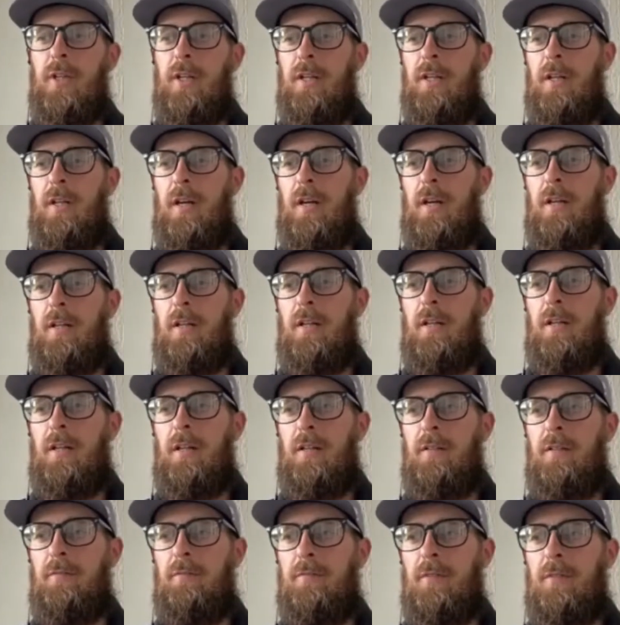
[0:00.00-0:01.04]
it.
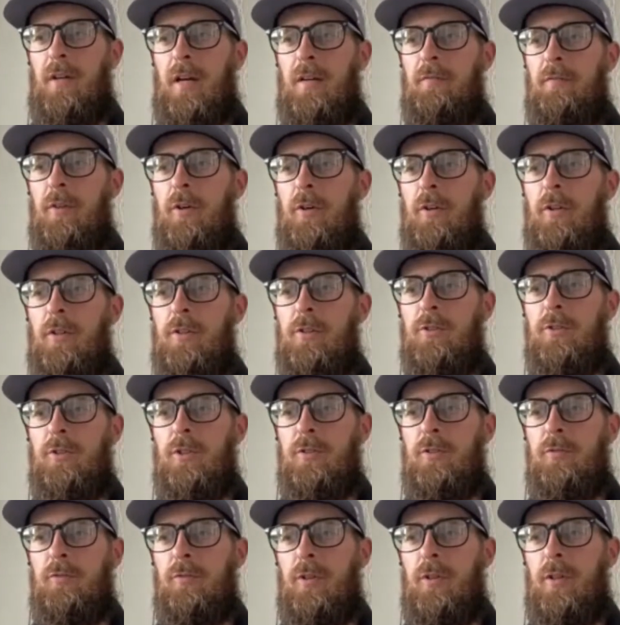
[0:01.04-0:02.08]
I've noticed
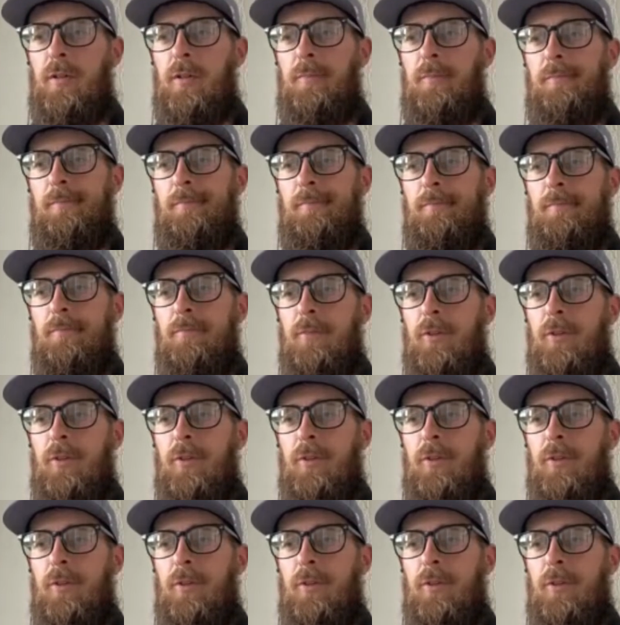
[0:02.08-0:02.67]
just from,